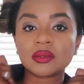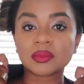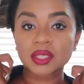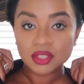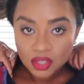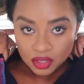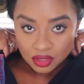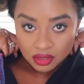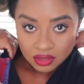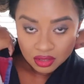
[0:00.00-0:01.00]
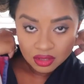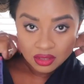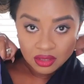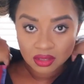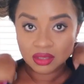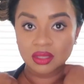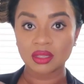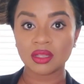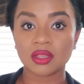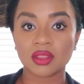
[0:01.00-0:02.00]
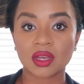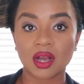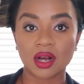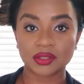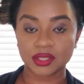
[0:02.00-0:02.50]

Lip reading: I'm going to turn the collar